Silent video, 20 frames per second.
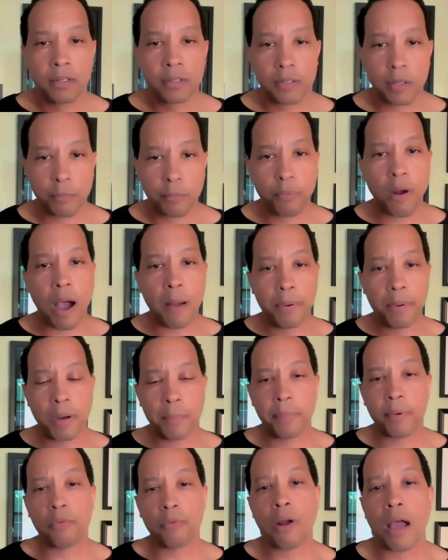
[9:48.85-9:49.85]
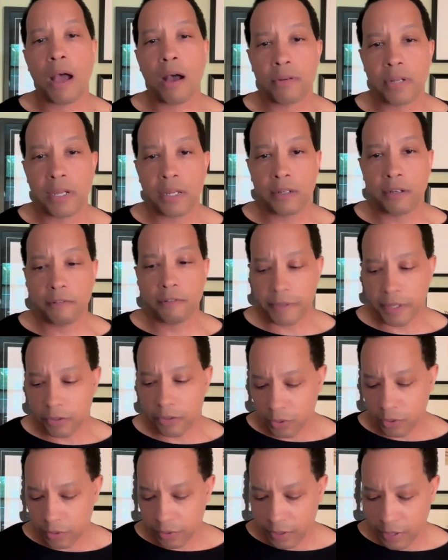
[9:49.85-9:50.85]
to prop up around
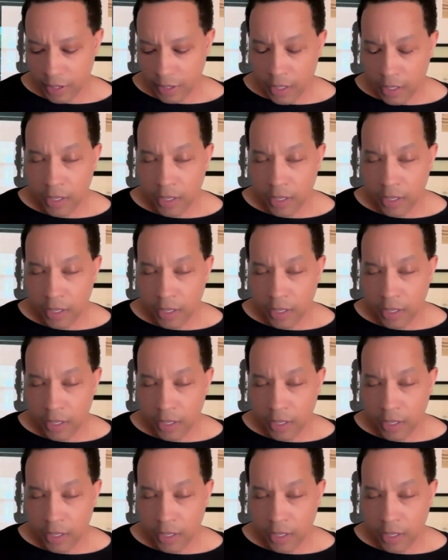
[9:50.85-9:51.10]
individuals